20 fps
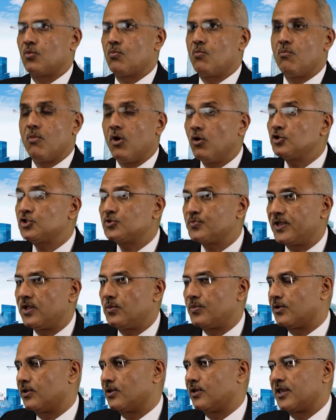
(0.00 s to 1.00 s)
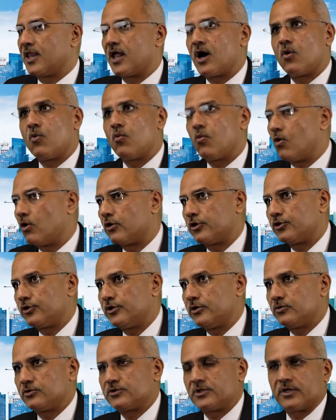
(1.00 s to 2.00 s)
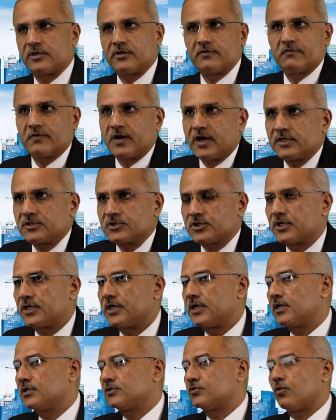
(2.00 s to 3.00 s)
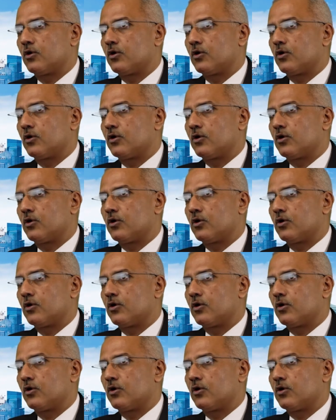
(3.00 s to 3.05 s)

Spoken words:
most people now want to use their devices,